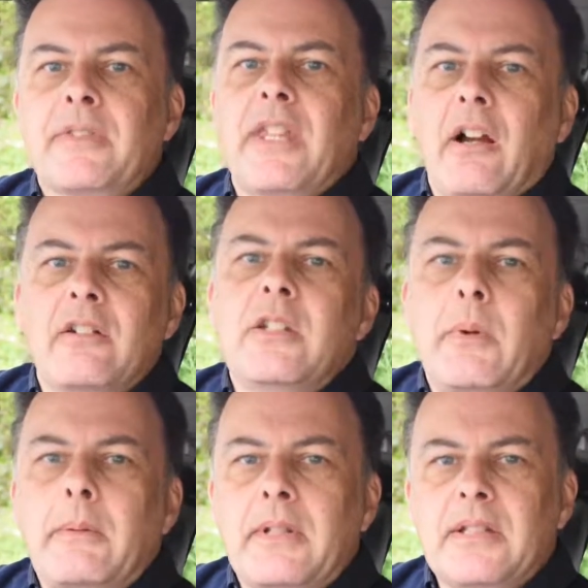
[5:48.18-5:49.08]
The only
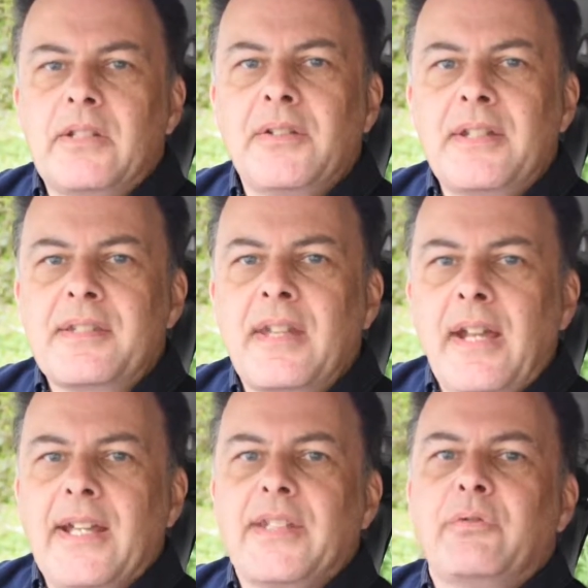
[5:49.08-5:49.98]
way we can do this
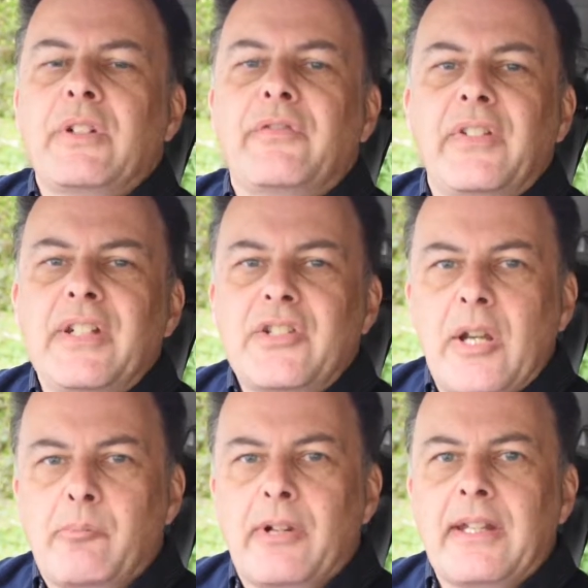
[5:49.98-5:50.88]
is if we finish
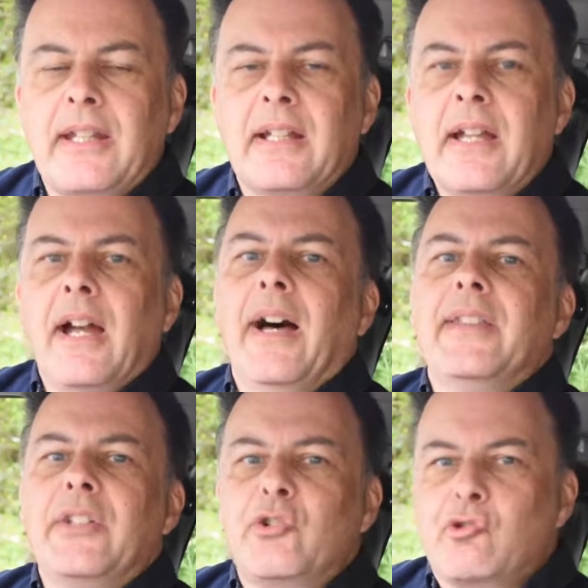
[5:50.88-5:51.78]
our braking
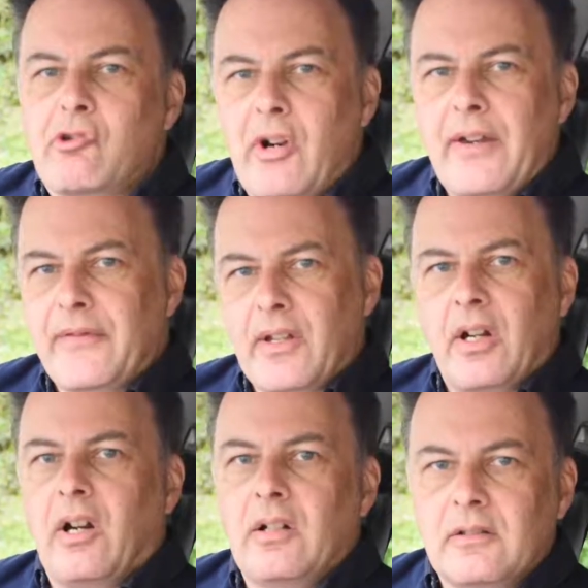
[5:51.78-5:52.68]
and then drive the
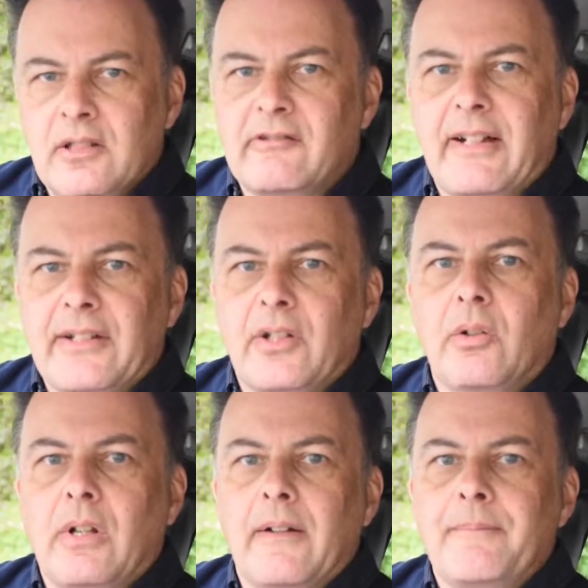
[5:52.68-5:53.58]
car around the
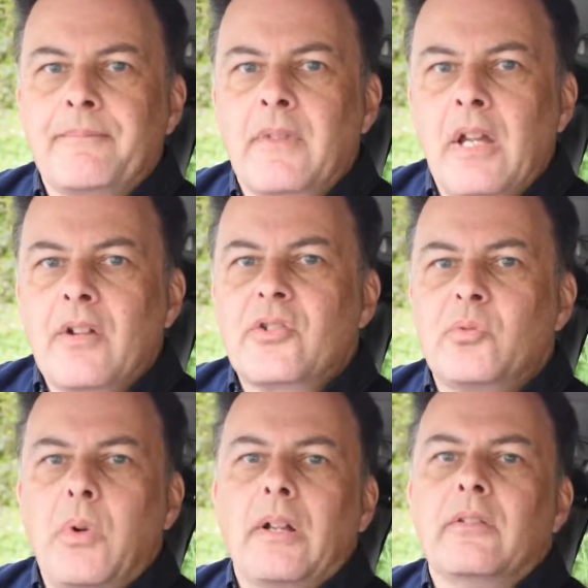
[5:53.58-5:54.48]
corner. So
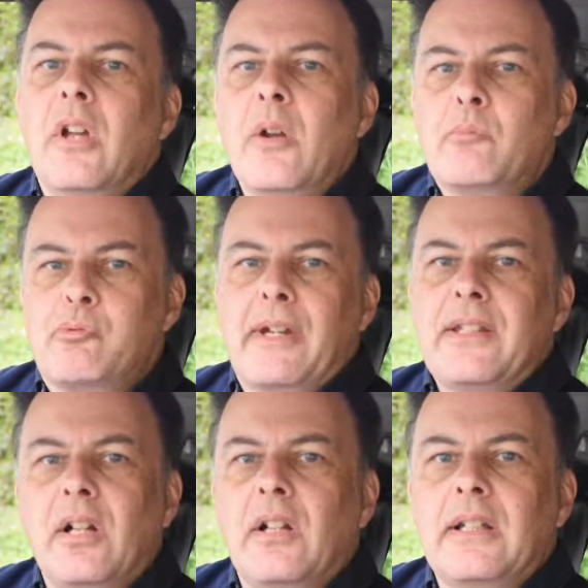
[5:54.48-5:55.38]
1,
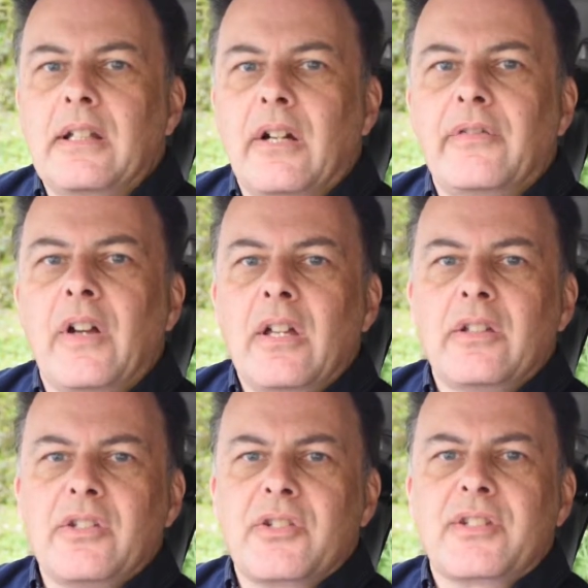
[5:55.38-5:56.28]
brake early enough
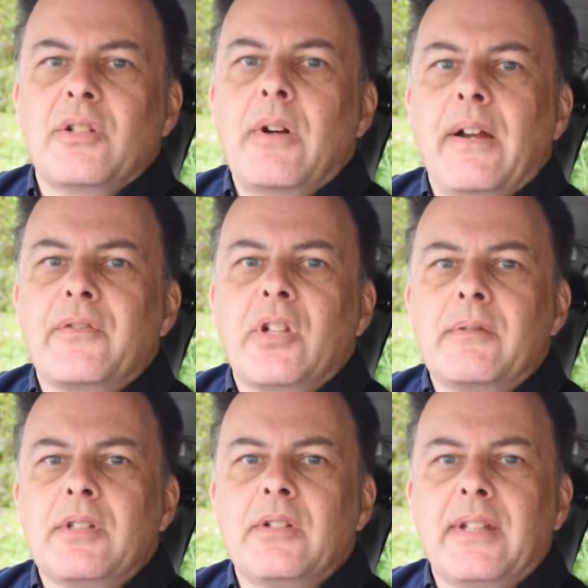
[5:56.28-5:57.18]
that you still have
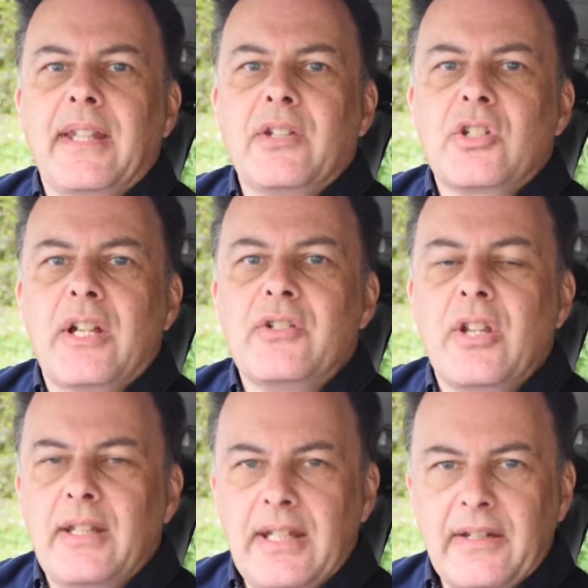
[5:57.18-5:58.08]
time to do a gear change
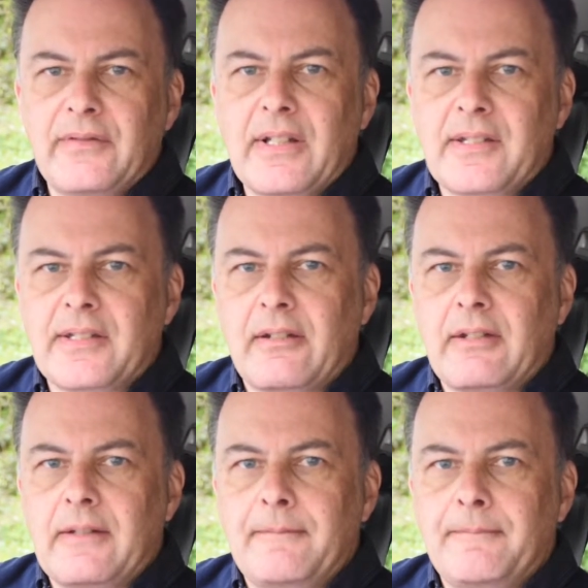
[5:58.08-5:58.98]
if
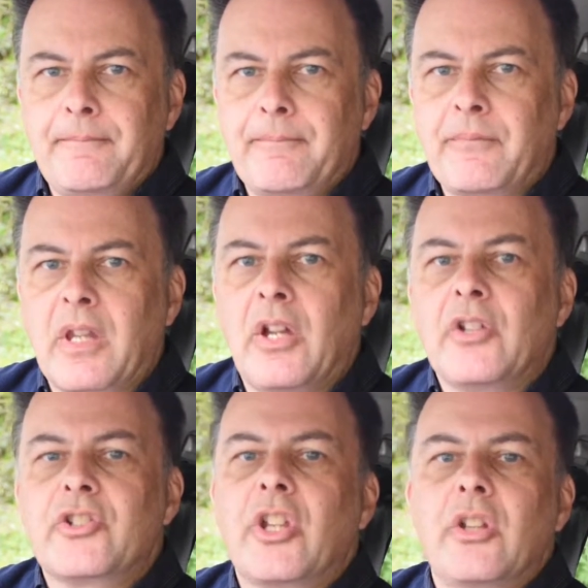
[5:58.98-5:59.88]
necessary.
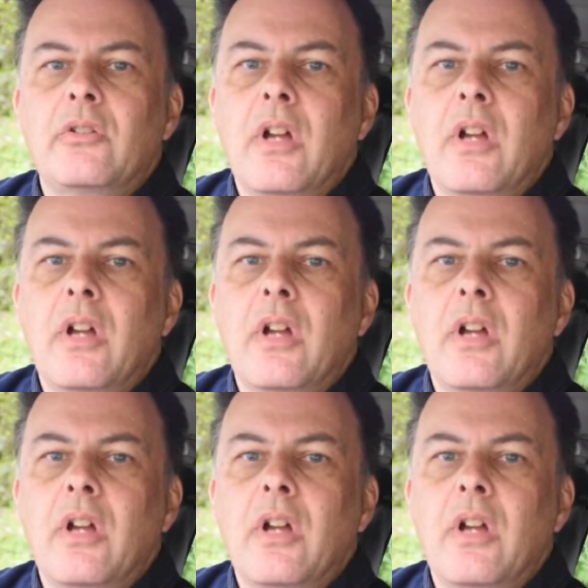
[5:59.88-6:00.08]
2,